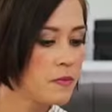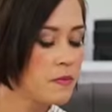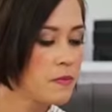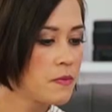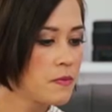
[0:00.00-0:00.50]

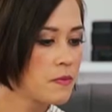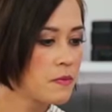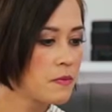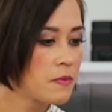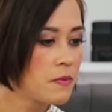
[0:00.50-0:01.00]

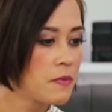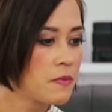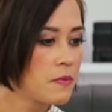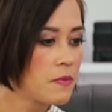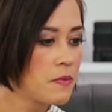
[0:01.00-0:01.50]

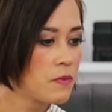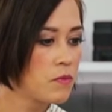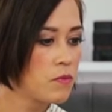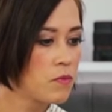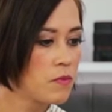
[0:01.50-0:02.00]

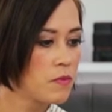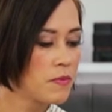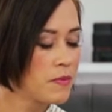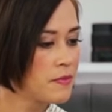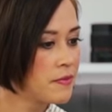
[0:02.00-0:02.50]

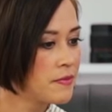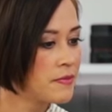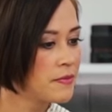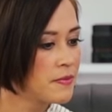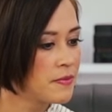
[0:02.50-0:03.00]

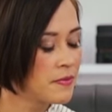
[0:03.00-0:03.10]
[no speech]